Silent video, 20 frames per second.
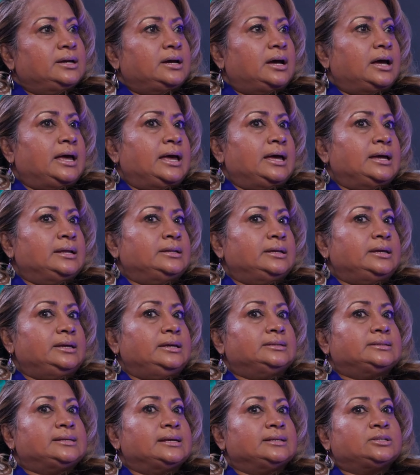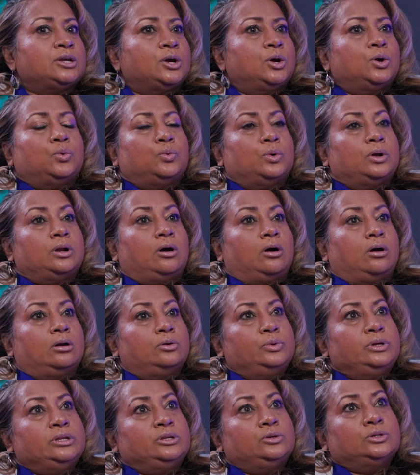And he says, well, all
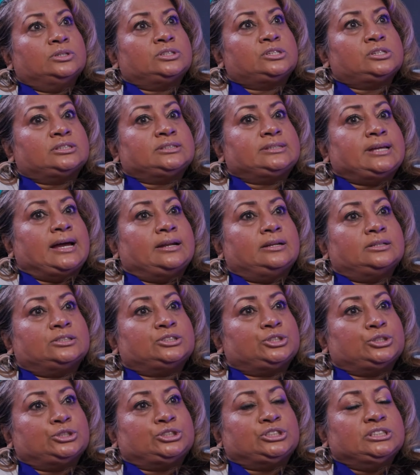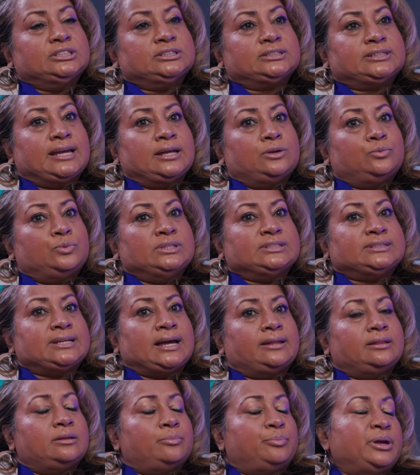we do is just title searches and we
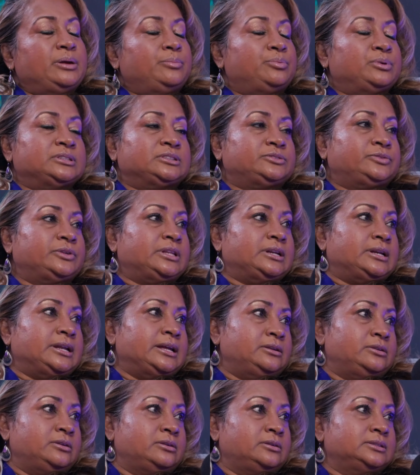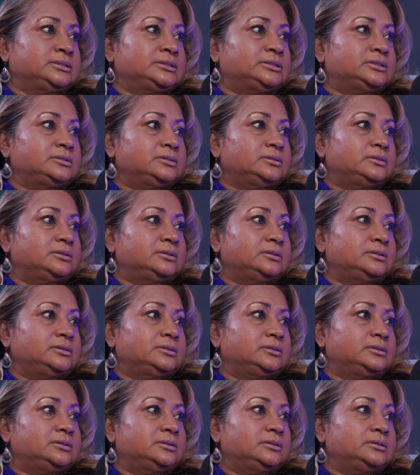sign the papers for the lenders.